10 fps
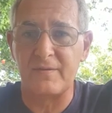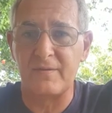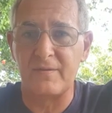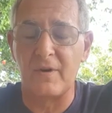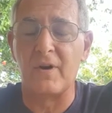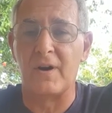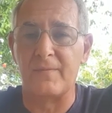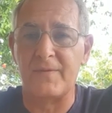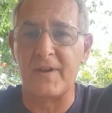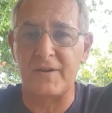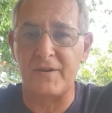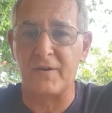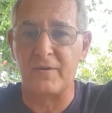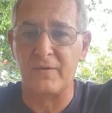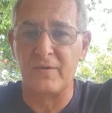All right. Thank
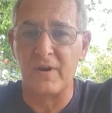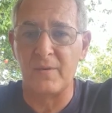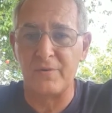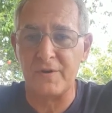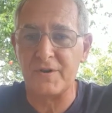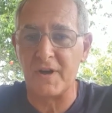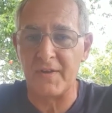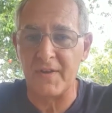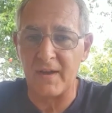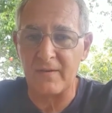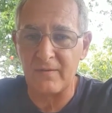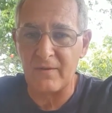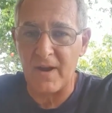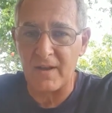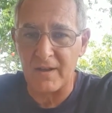you. I appreciate that
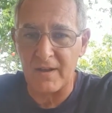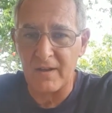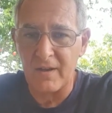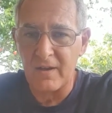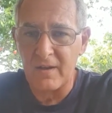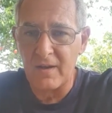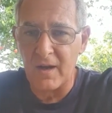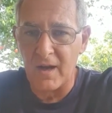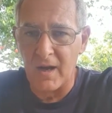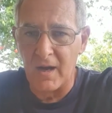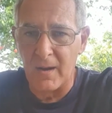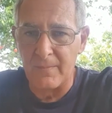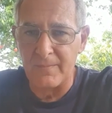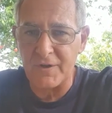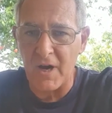greatly.
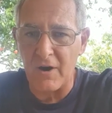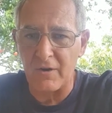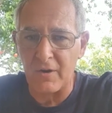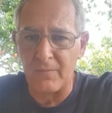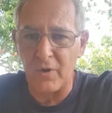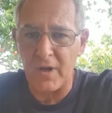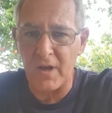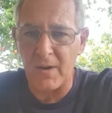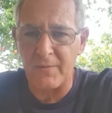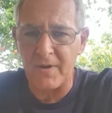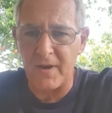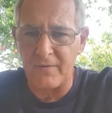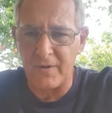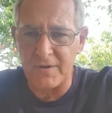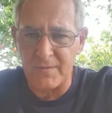Sharon, I'm waking up with
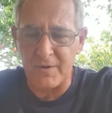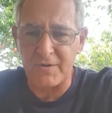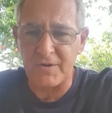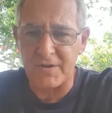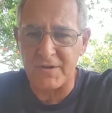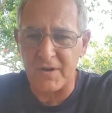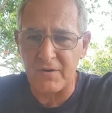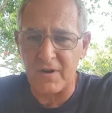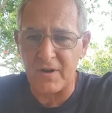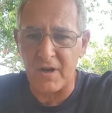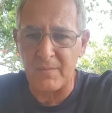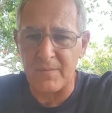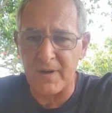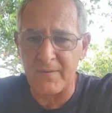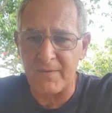heaviness in my chest area. I go to
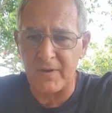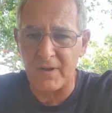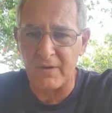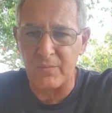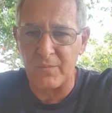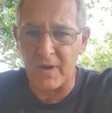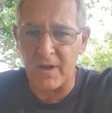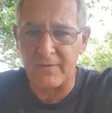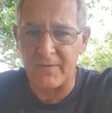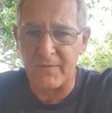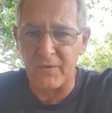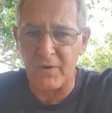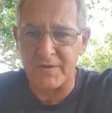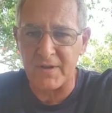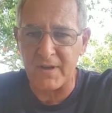bed feeling good, but after a
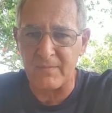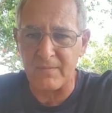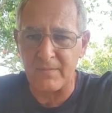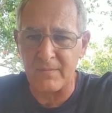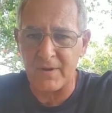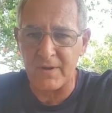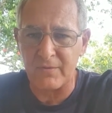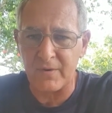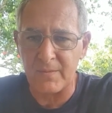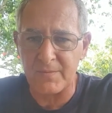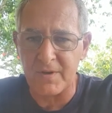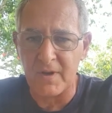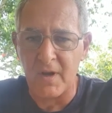few hours sleep, many dreams.